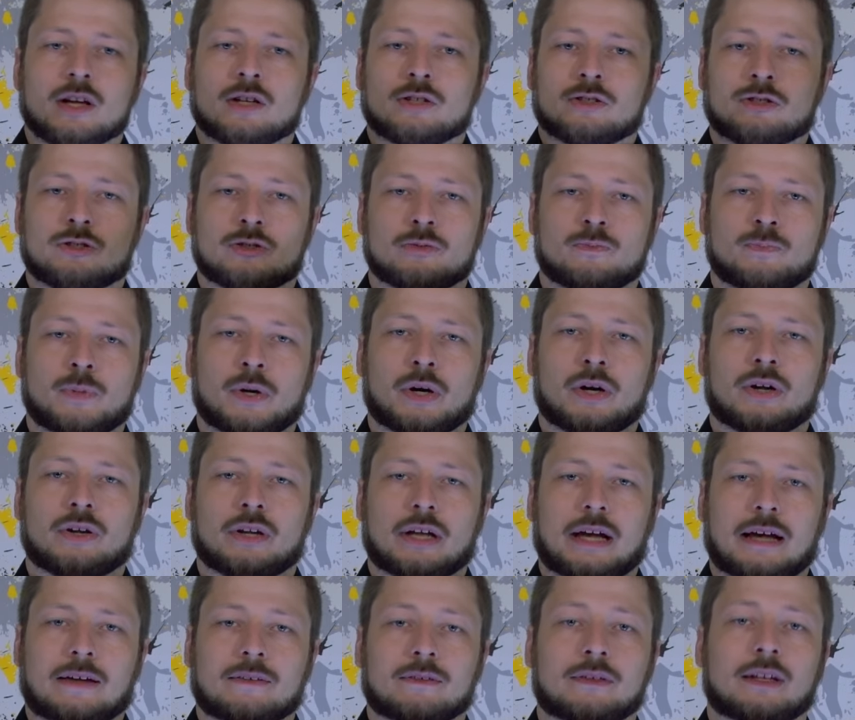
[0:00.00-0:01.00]
to point
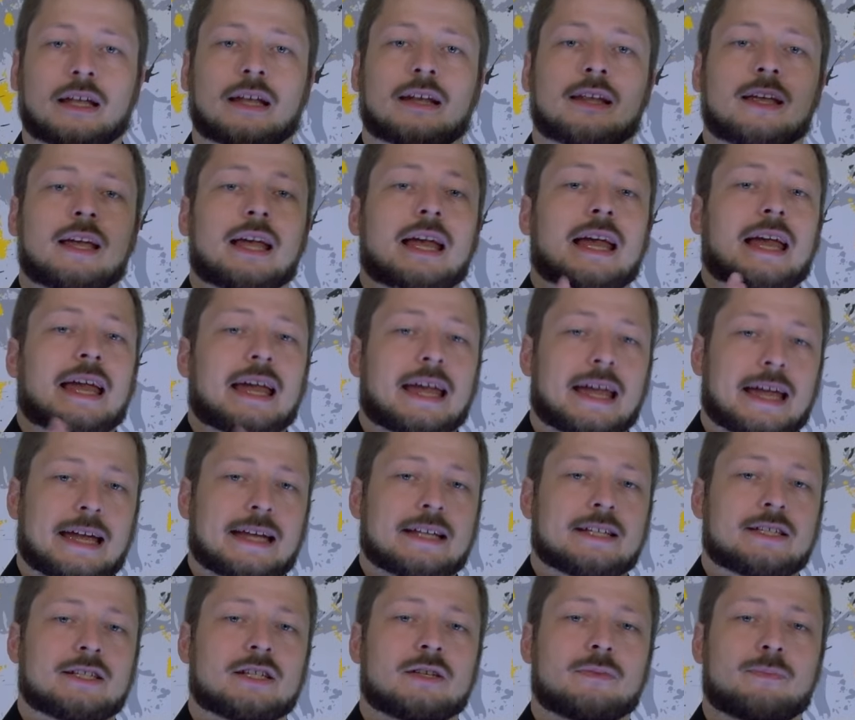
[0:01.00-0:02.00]
out that
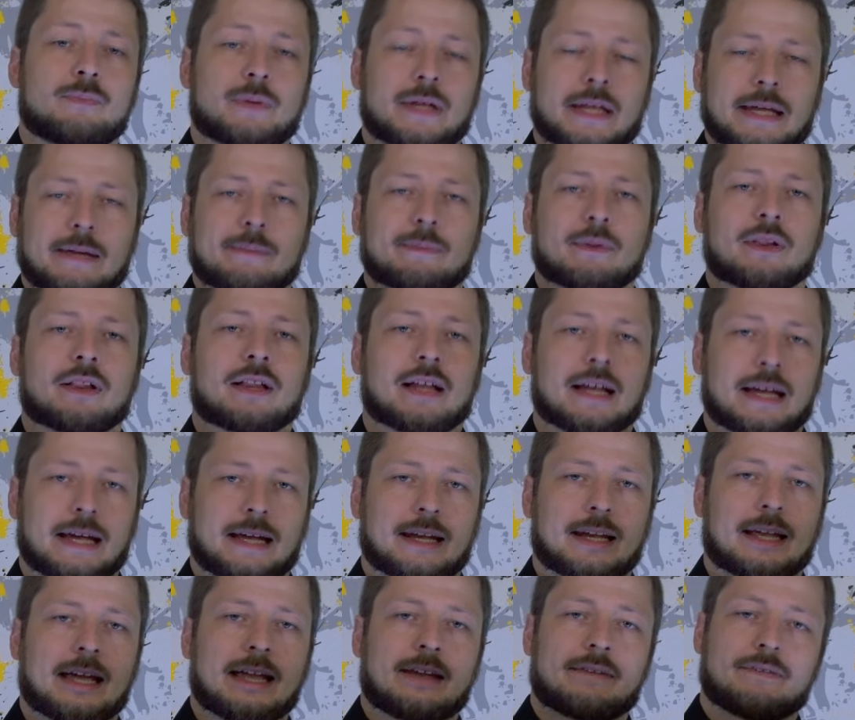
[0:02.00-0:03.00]
ancient people had
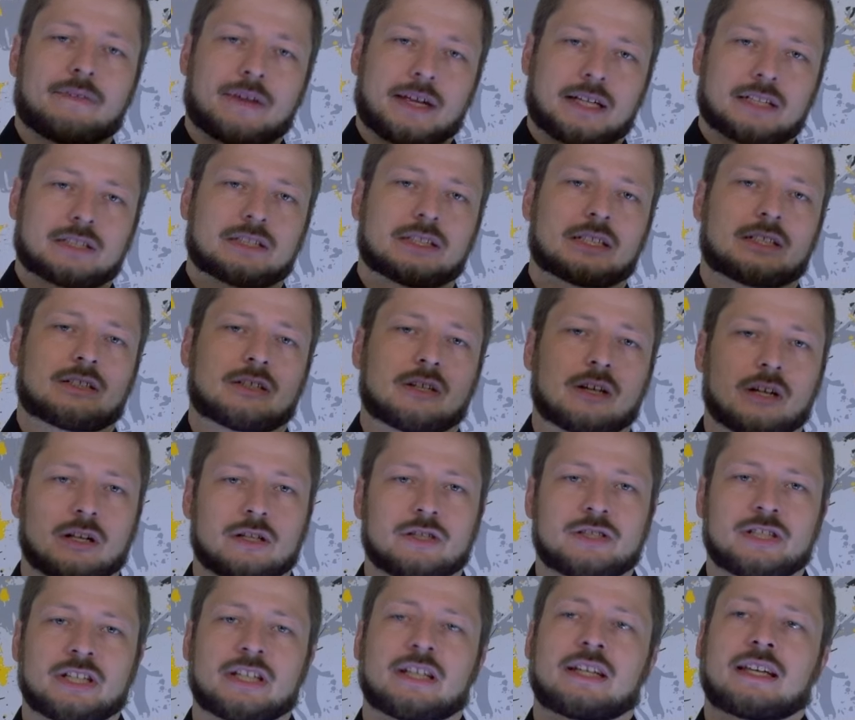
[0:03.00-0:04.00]
advanced
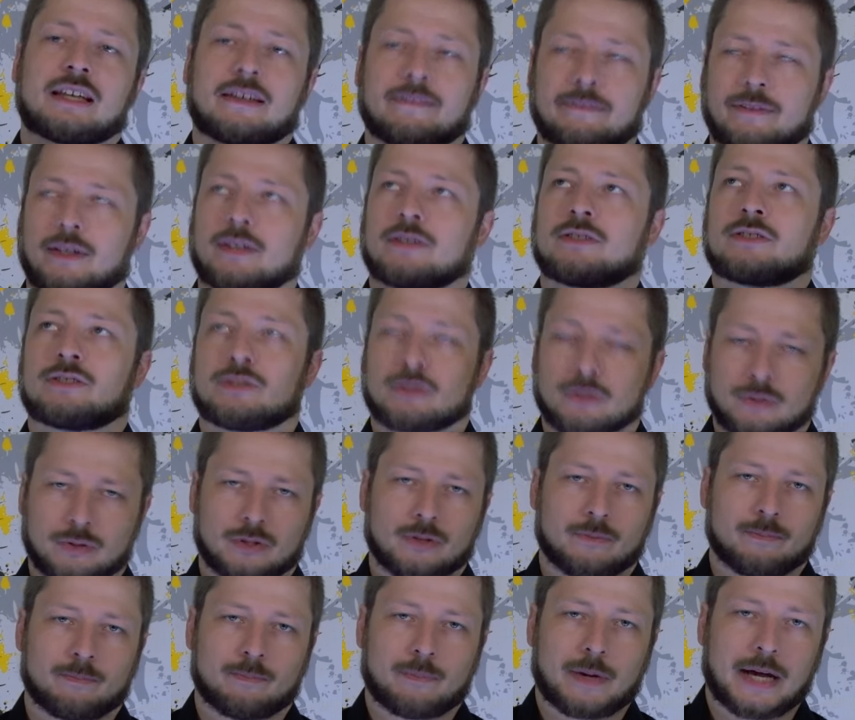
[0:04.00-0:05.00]
technology given to
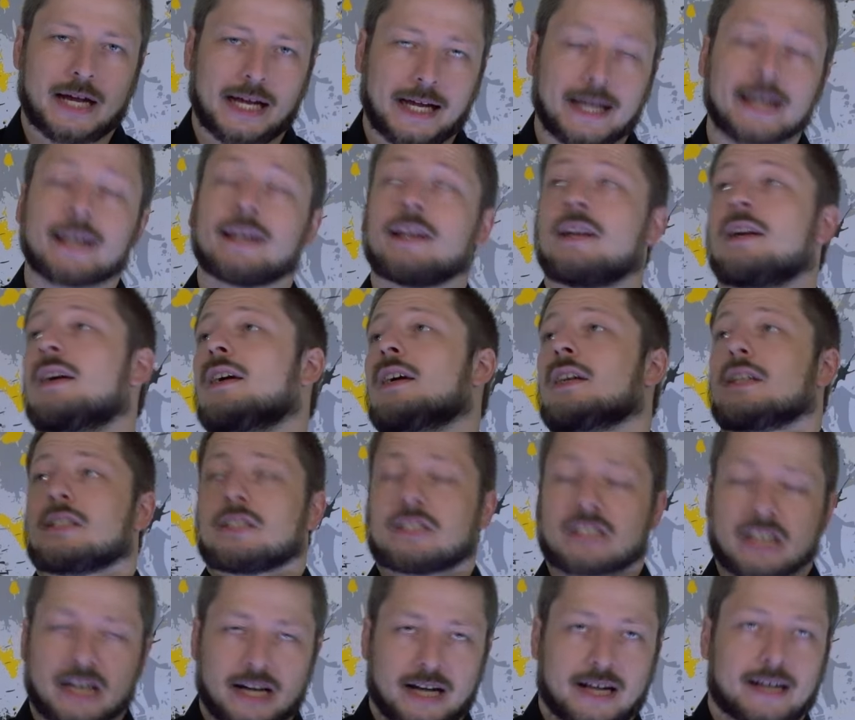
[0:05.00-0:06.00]
them by
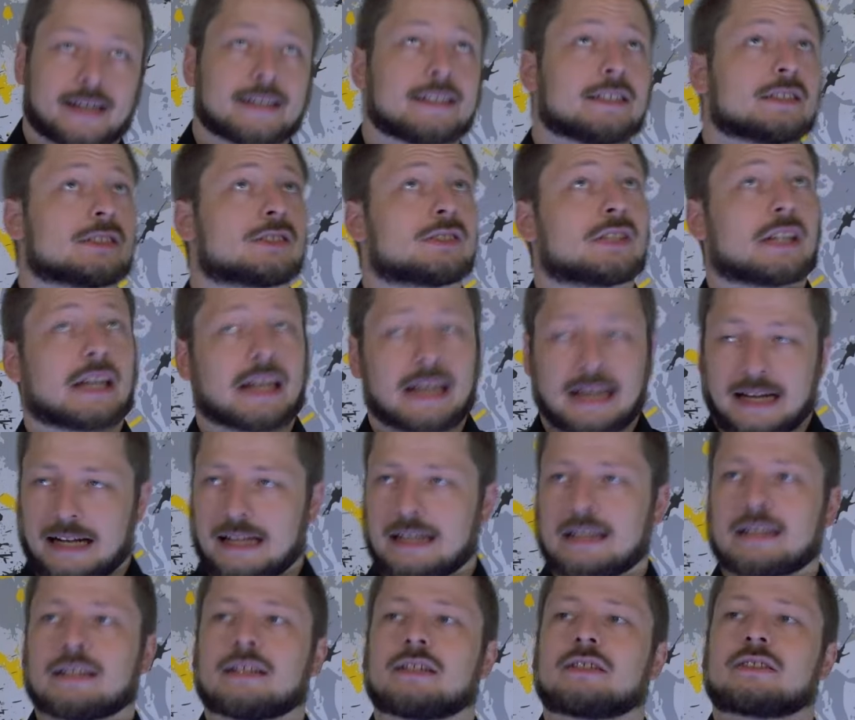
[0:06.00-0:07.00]
giants,
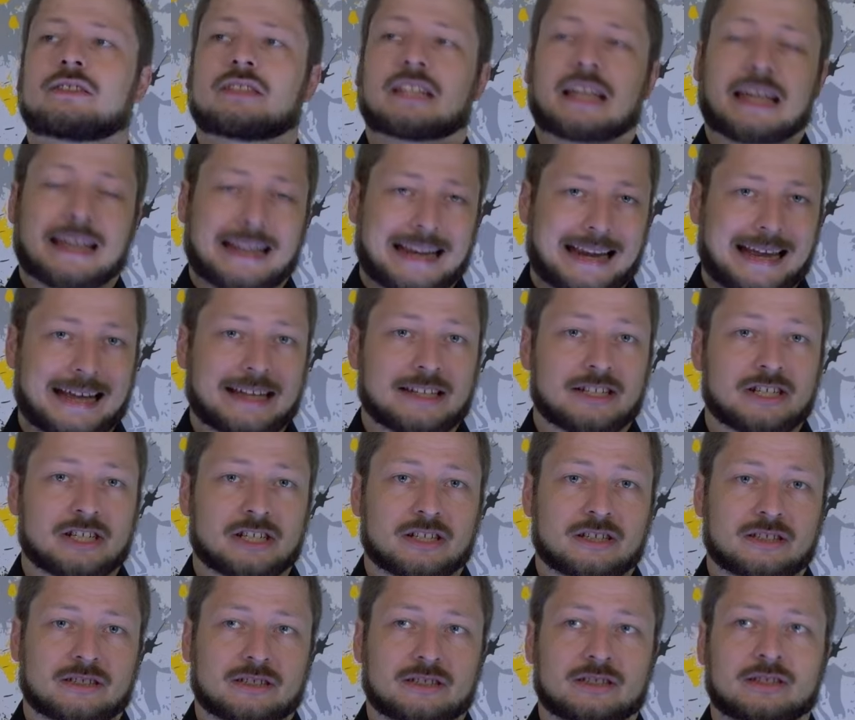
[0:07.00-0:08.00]
aliens,
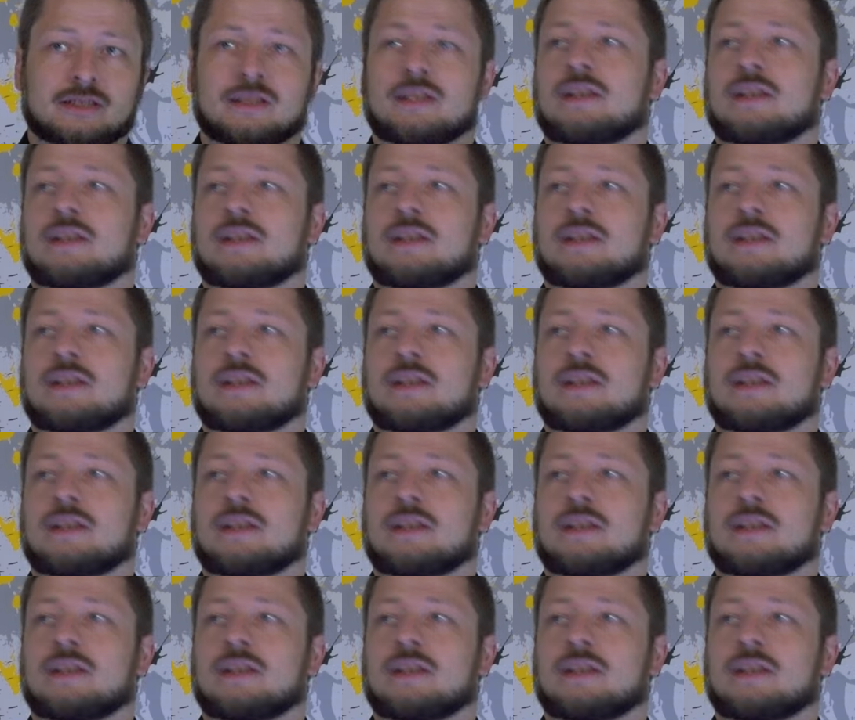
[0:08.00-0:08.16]
Atlanteans,